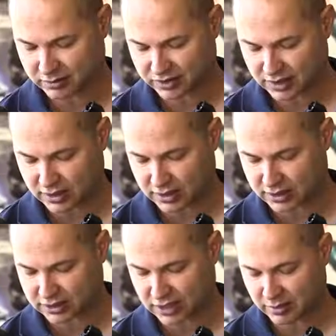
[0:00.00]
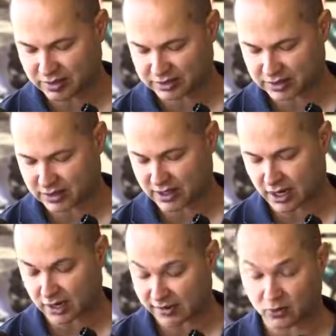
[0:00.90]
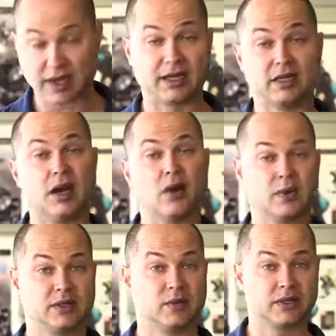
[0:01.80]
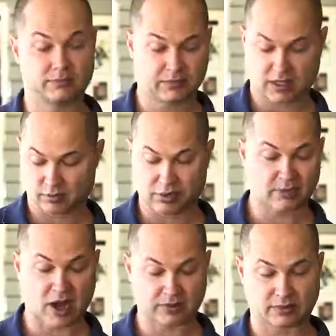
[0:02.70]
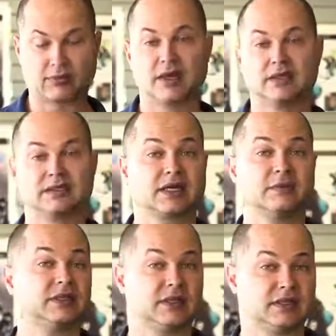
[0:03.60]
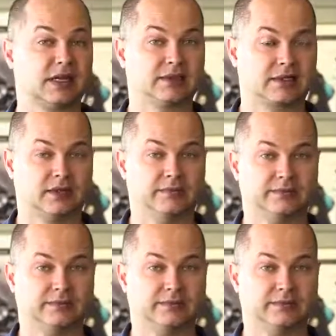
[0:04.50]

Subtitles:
the additional eyepieces in there, and they're ready to go when you want to pull them out and stick them into the telescope.